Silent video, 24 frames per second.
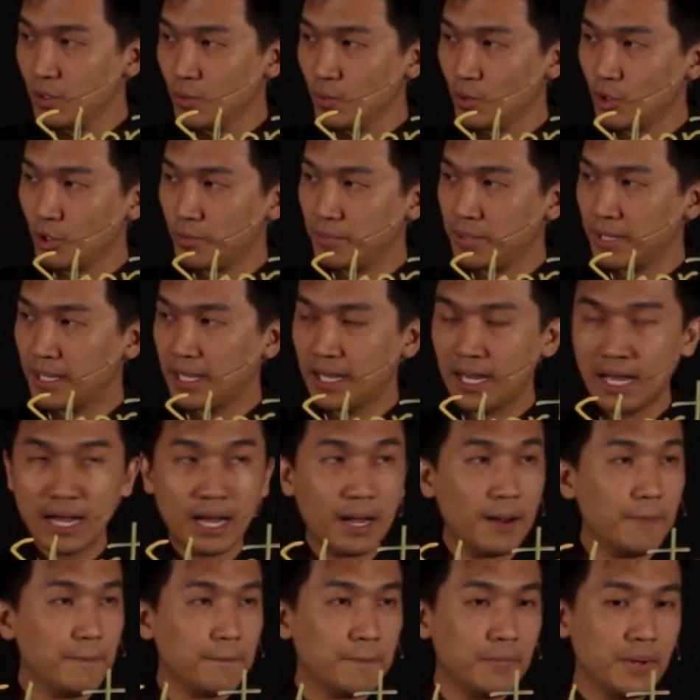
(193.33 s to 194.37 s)
will
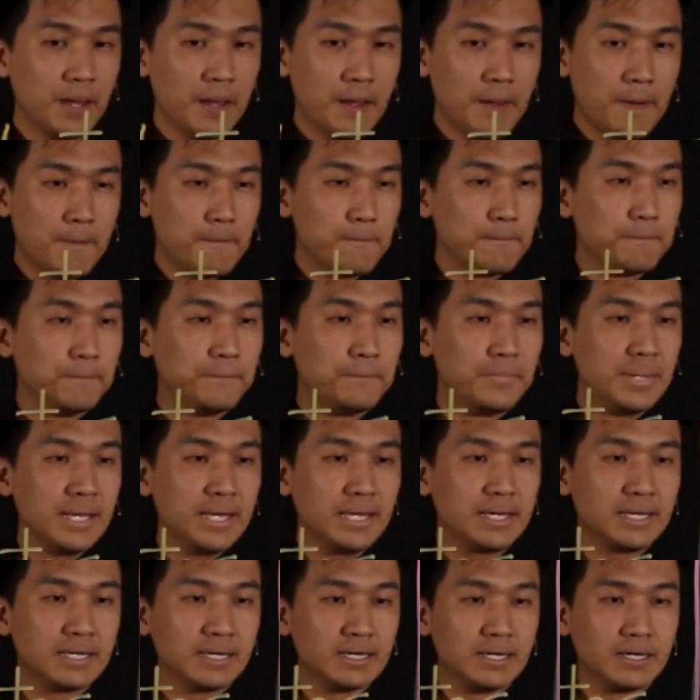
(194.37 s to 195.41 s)
become
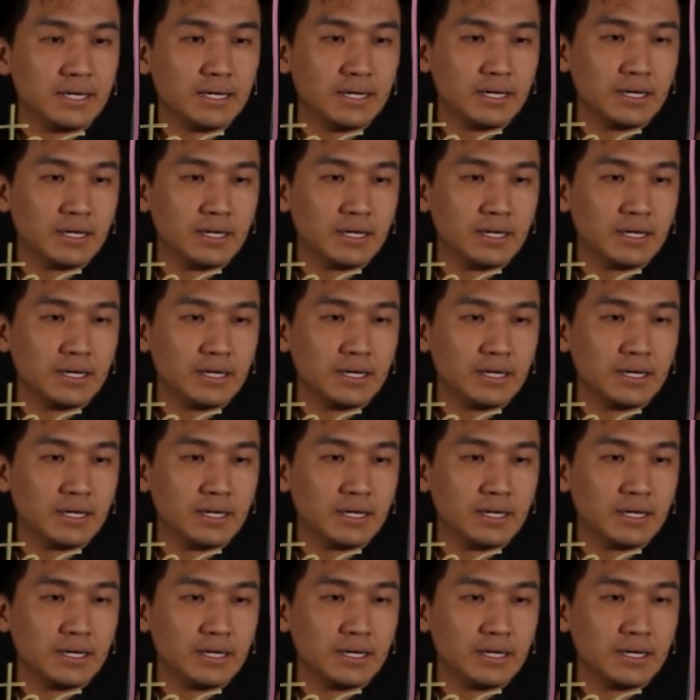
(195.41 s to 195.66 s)
bigger